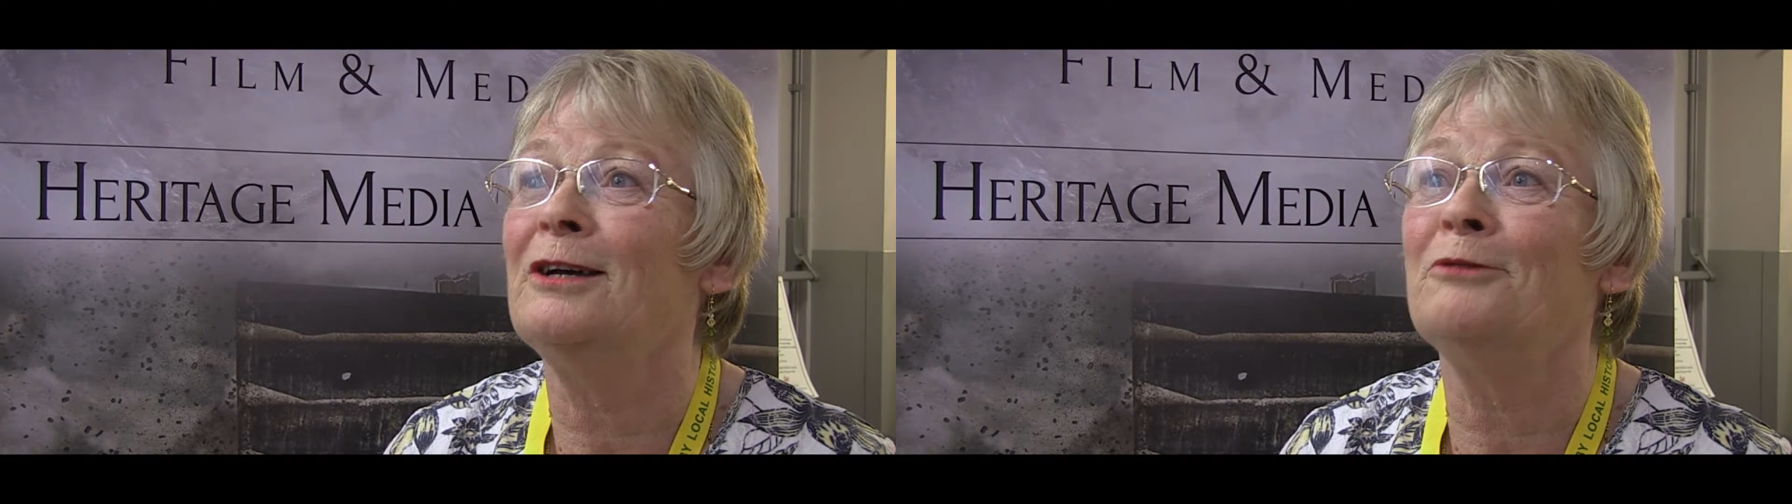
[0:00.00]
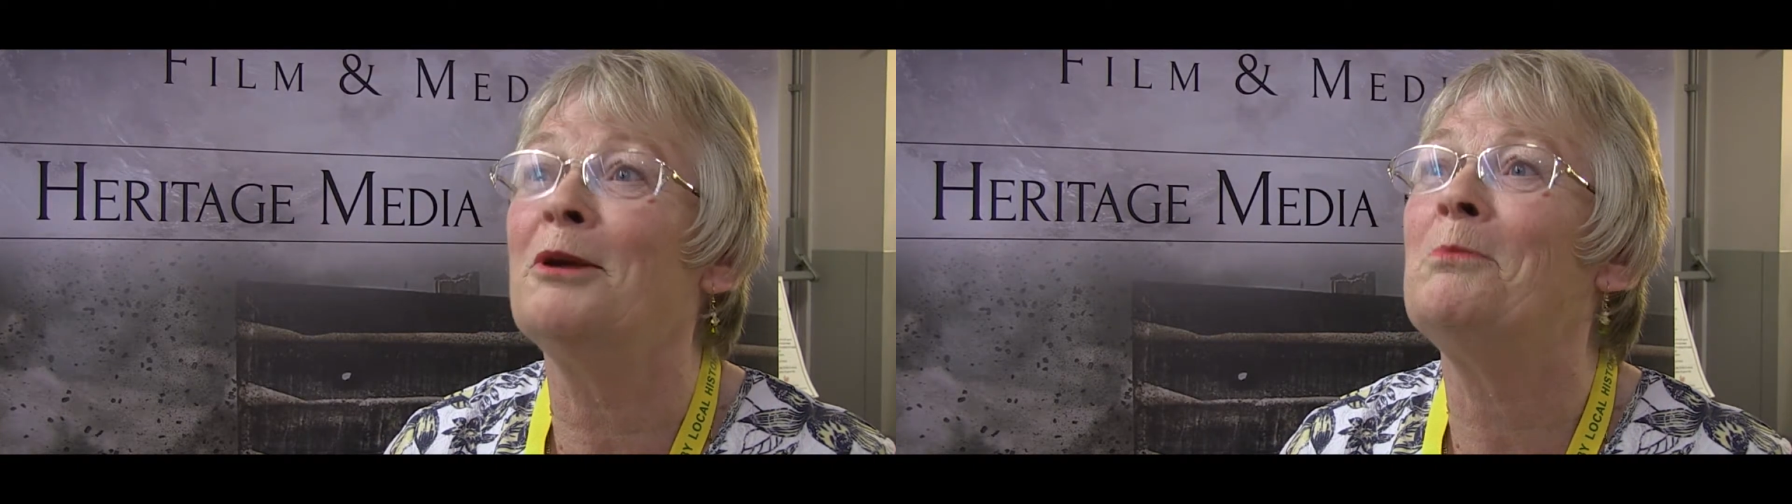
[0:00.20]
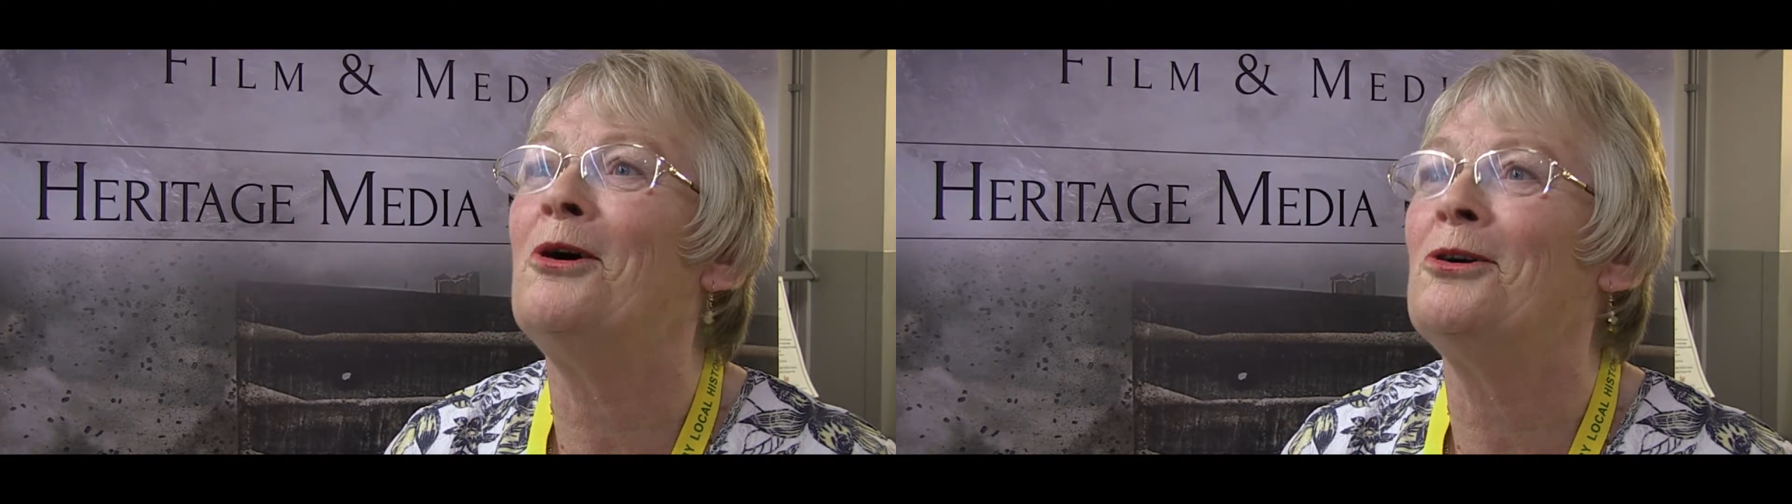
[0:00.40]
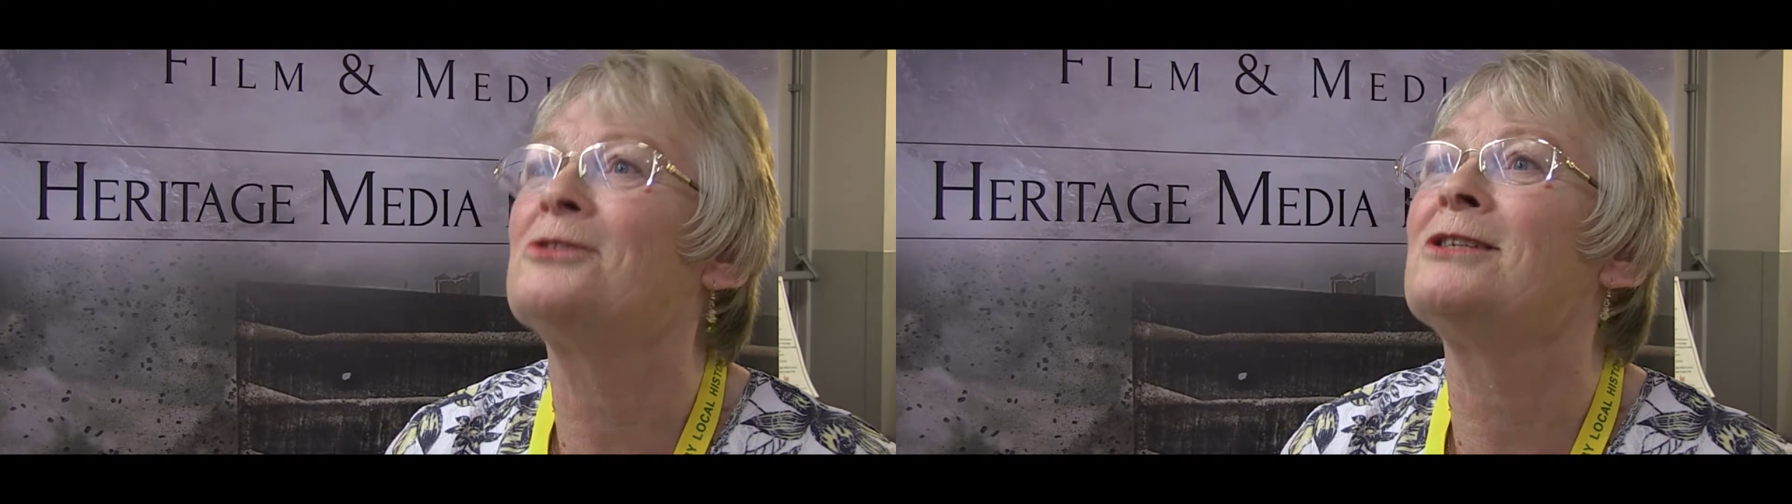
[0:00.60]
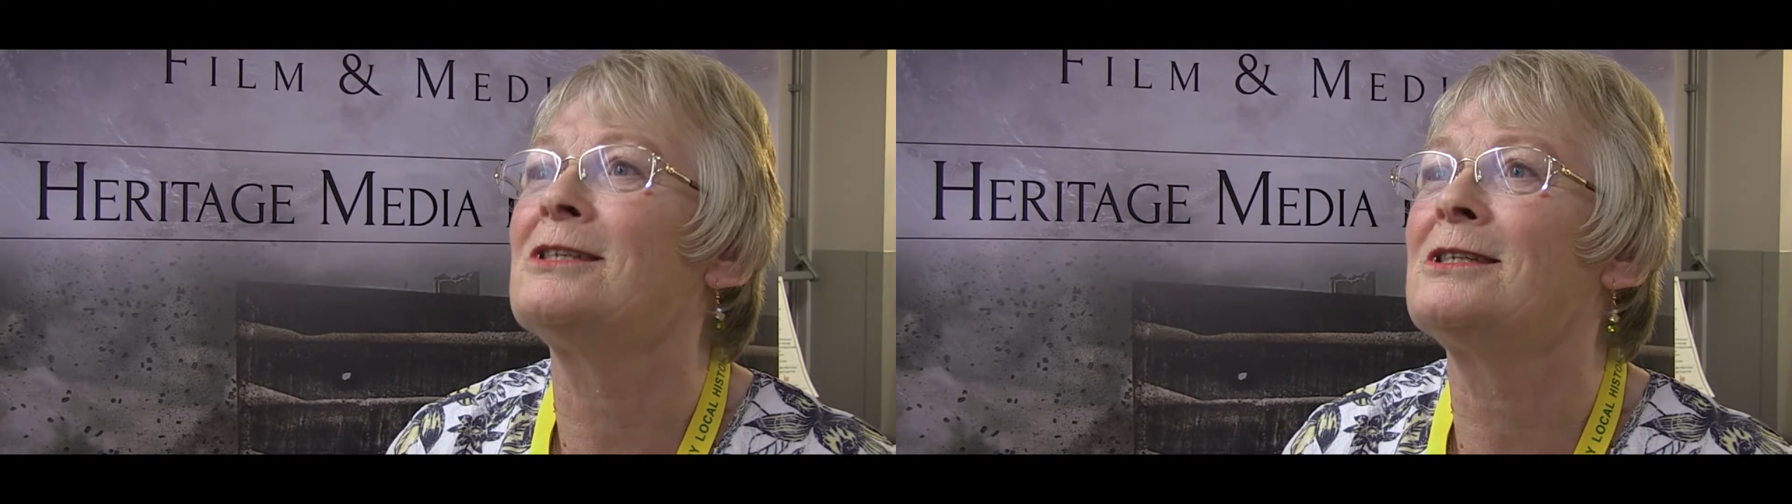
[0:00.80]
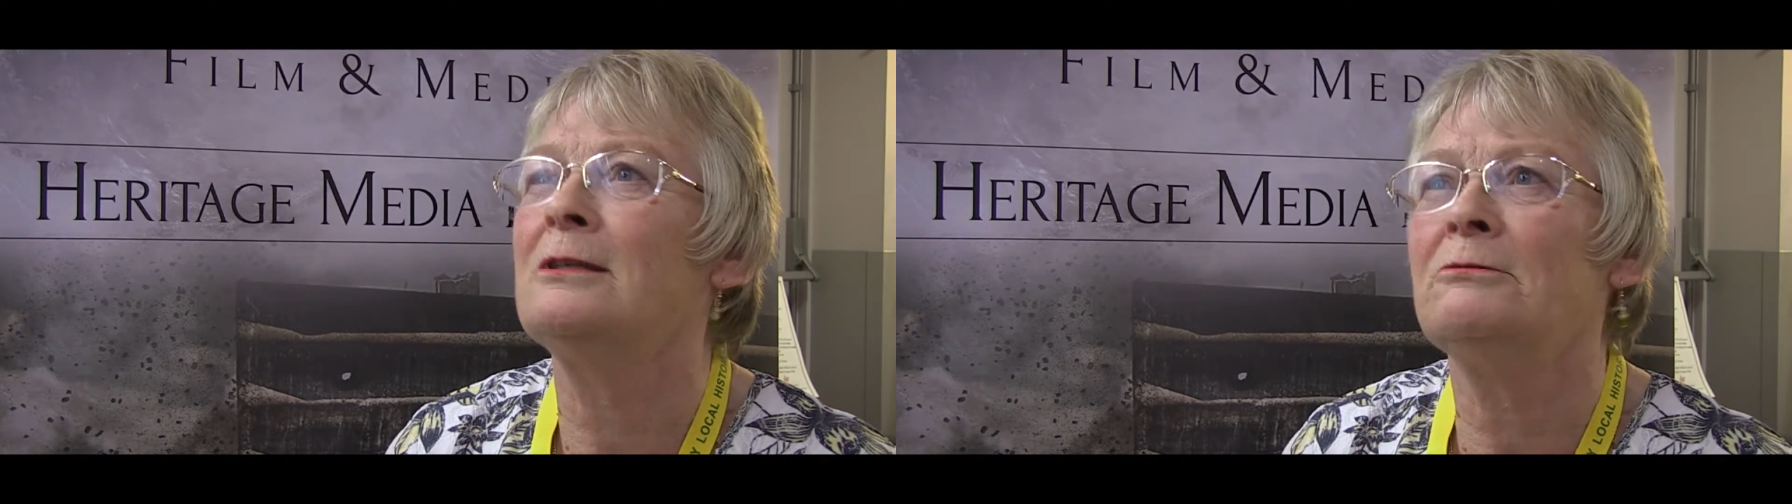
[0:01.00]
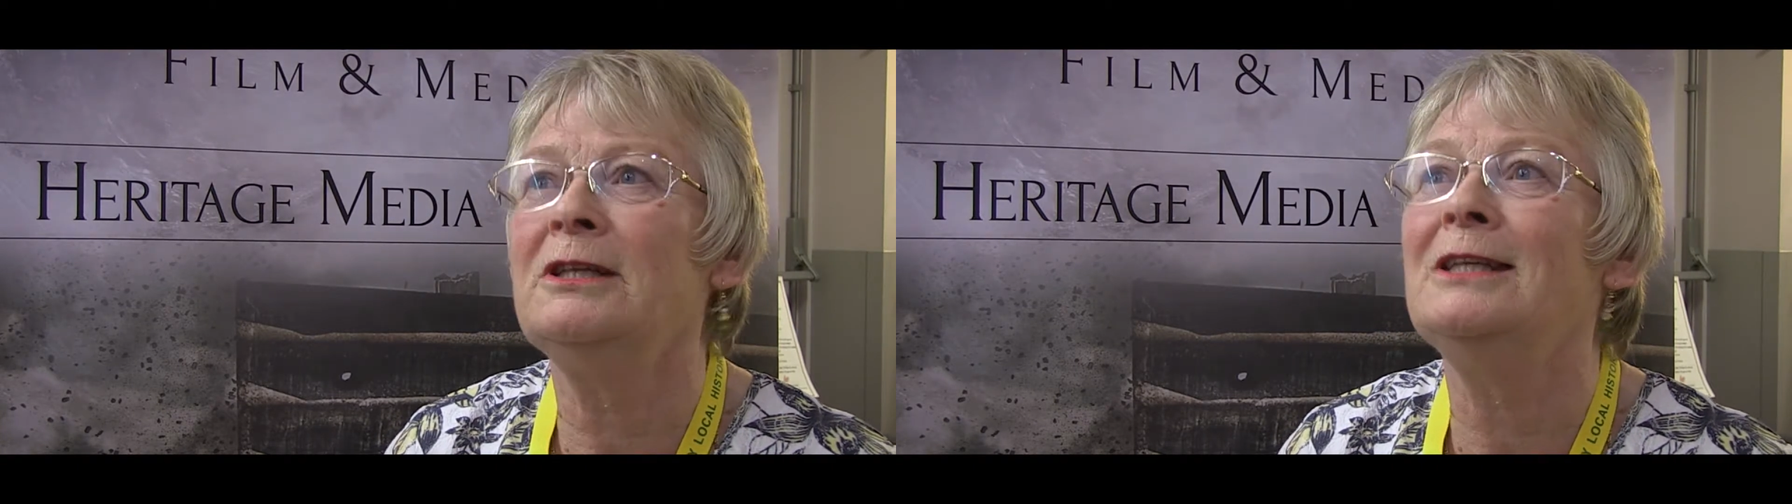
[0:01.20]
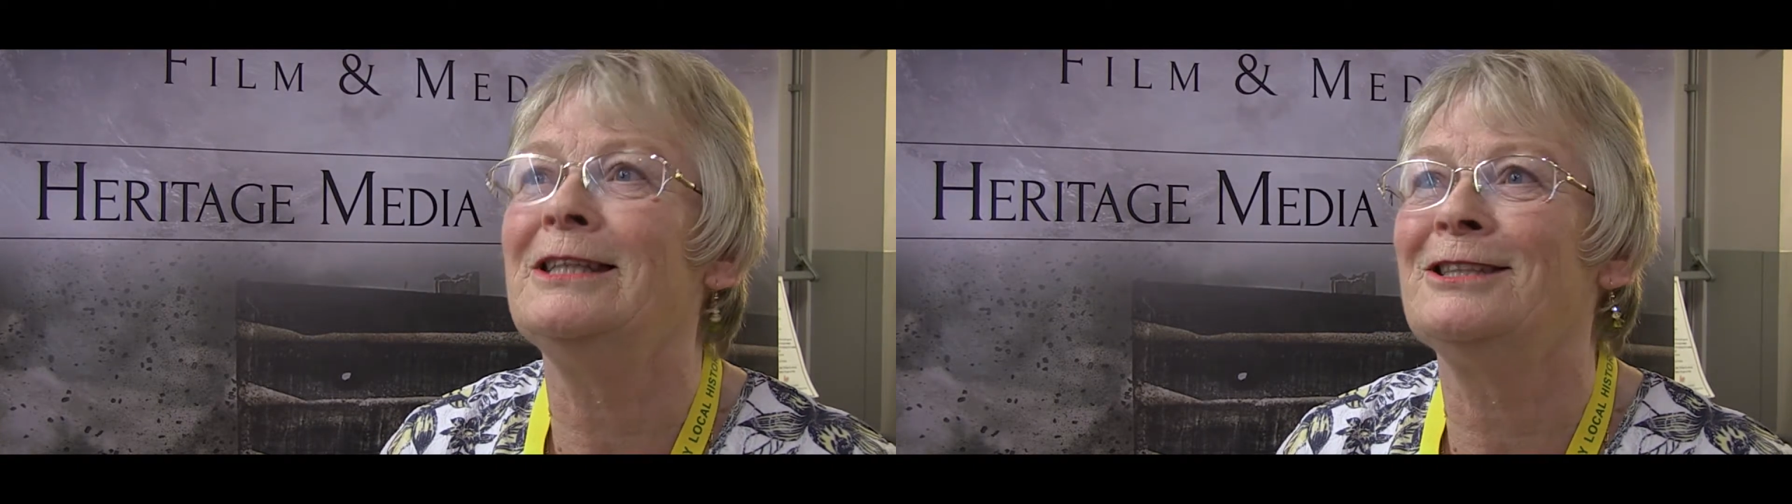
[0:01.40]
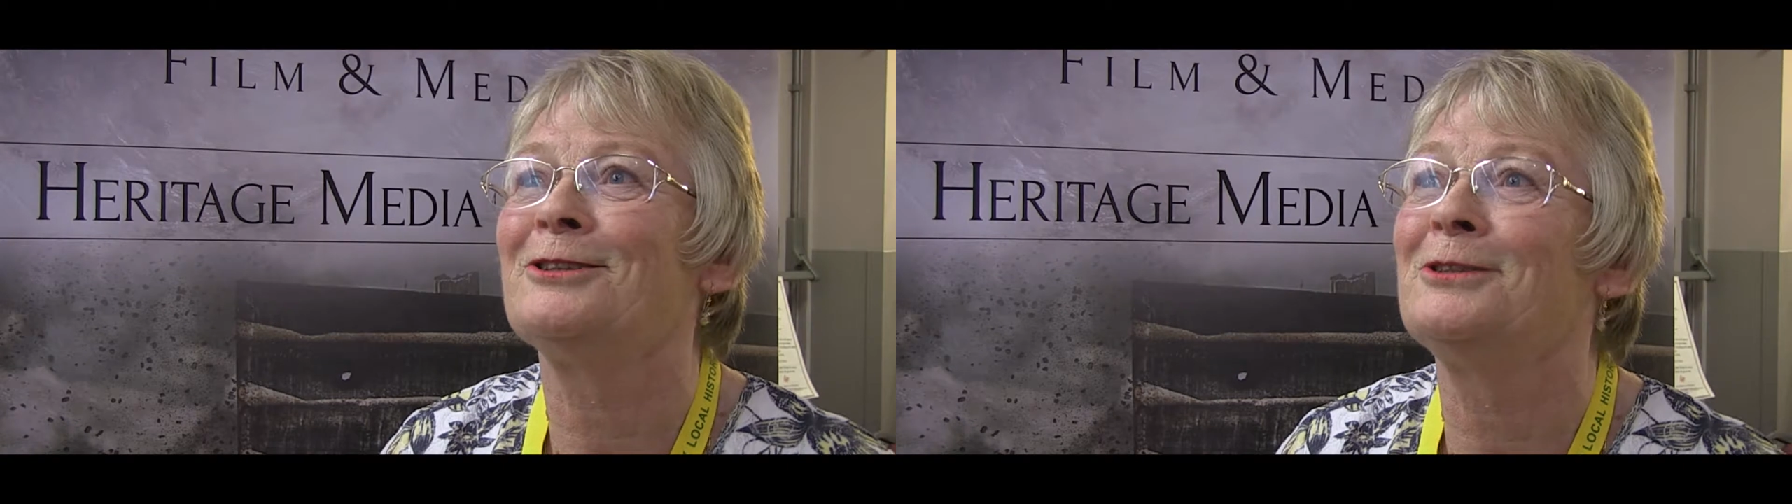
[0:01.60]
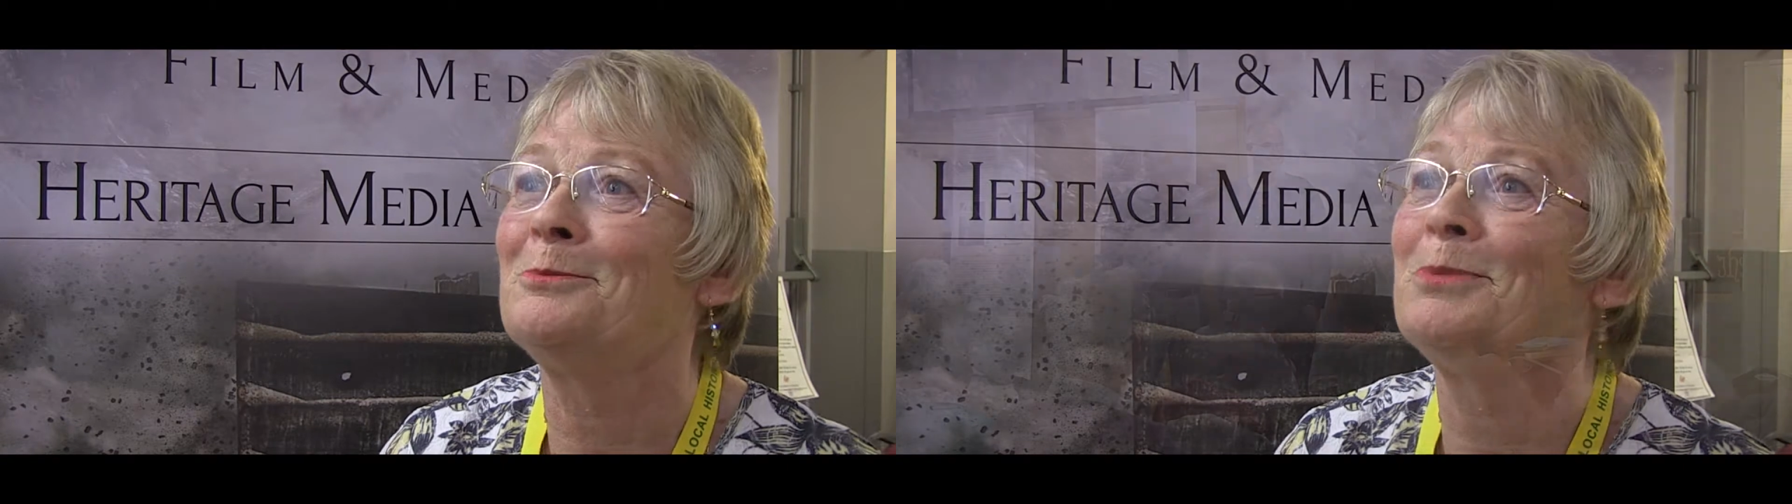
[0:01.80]
reporters that really
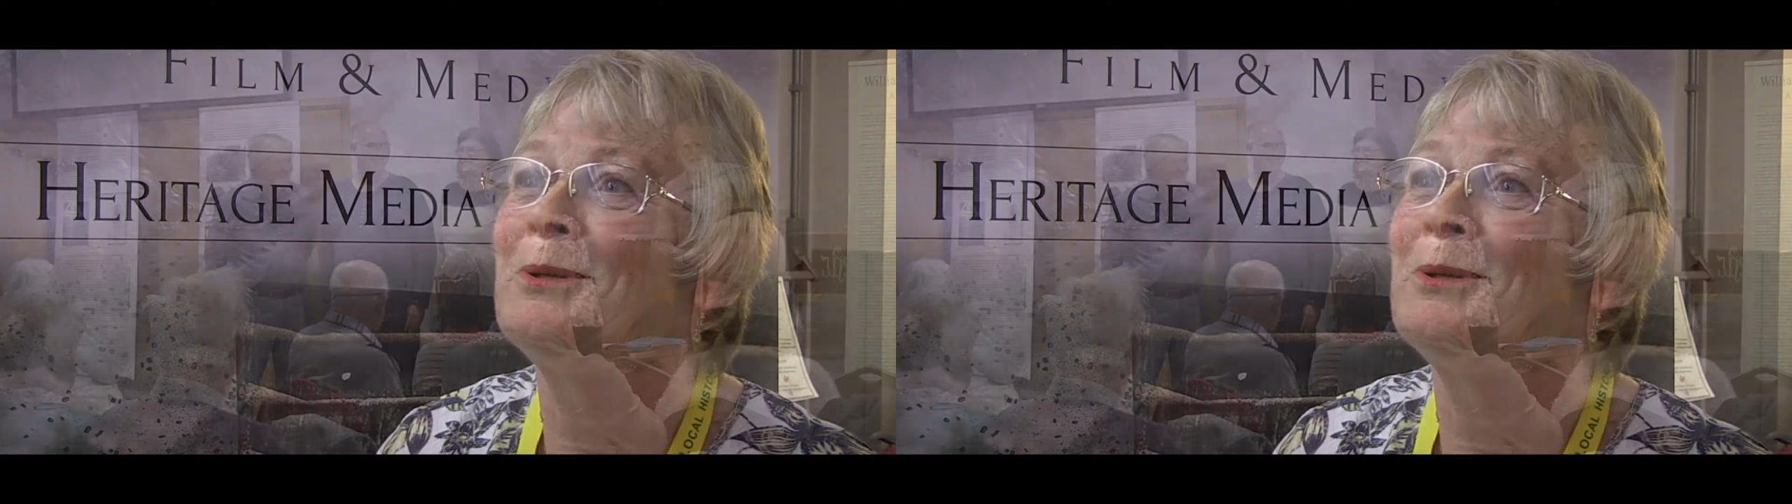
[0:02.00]
took up